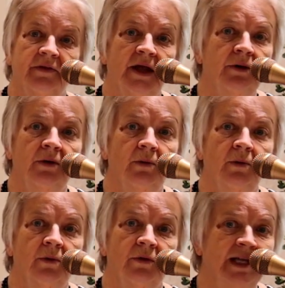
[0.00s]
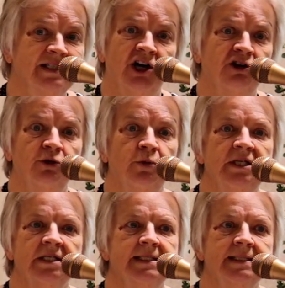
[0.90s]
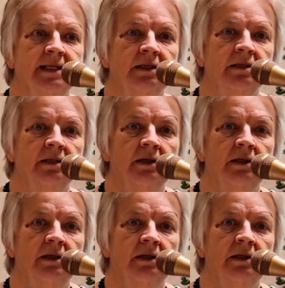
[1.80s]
then that's not a good witness, is it?